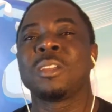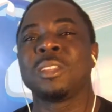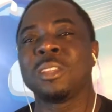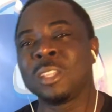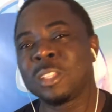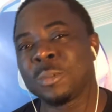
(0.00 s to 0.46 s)

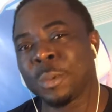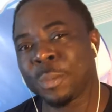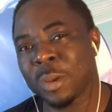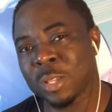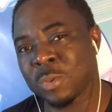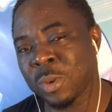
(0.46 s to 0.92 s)
you need to be
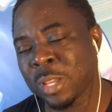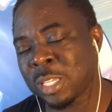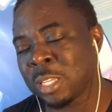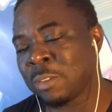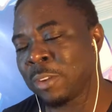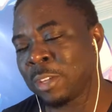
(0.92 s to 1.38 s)

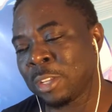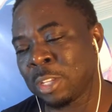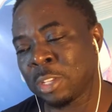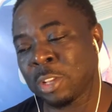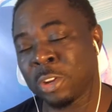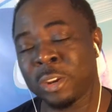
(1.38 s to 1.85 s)
persuasive, and you
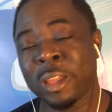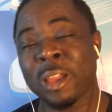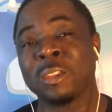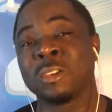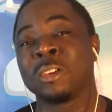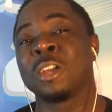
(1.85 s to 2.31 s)
need to learn how
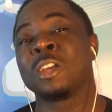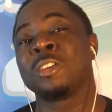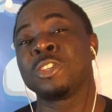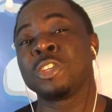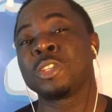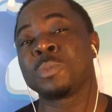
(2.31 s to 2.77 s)
to
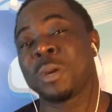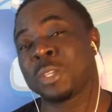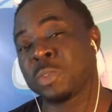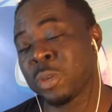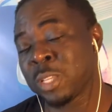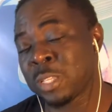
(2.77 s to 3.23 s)
use
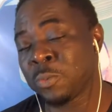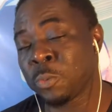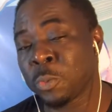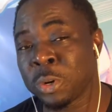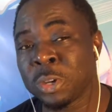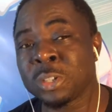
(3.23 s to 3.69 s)
persuasive
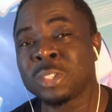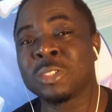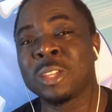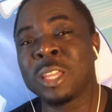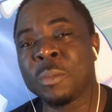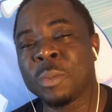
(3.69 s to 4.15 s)
words
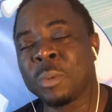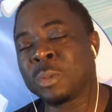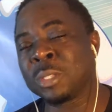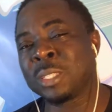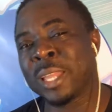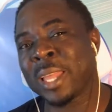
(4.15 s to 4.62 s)
to get people
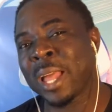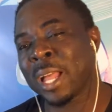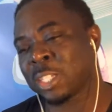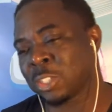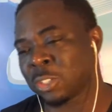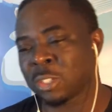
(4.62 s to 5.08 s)
to take
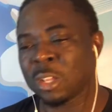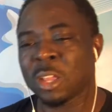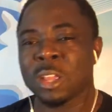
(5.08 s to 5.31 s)
action.